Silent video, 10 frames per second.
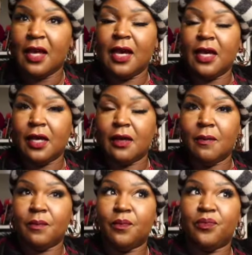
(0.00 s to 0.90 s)

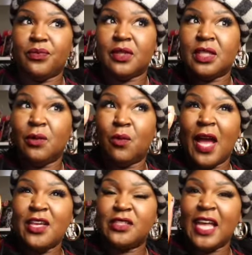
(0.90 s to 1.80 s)

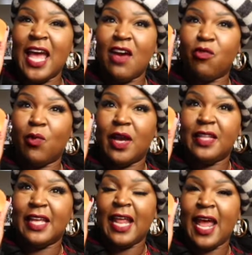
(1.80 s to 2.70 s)
I used to have
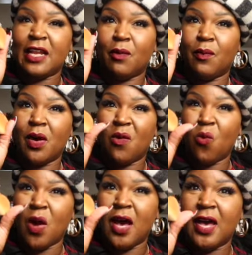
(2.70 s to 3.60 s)
one that had a
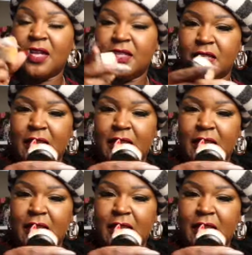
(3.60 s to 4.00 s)
wand,